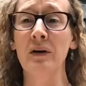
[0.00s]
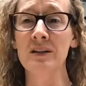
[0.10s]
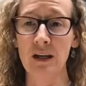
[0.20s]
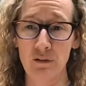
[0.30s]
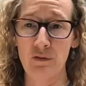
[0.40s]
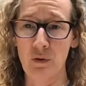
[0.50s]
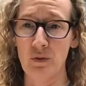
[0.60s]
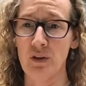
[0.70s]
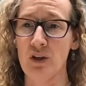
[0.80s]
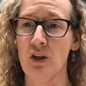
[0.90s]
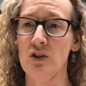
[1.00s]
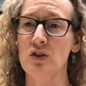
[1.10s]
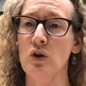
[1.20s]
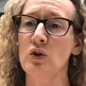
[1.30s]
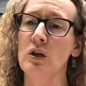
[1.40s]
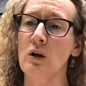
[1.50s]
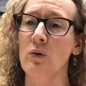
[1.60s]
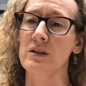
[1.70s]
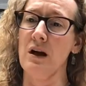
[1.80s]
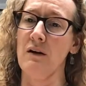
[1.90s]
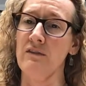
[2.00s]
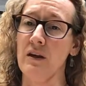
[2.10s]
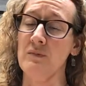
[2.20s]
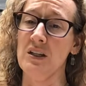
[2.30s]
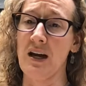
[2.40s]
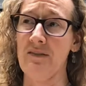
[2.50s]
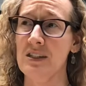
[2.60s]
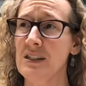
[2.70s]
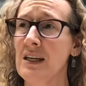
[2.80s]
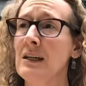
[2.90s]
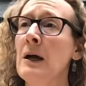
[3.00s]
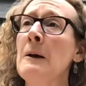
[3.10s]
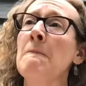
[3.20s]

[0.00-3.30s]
It's going to feel really good. So you can always offer them to have a seat.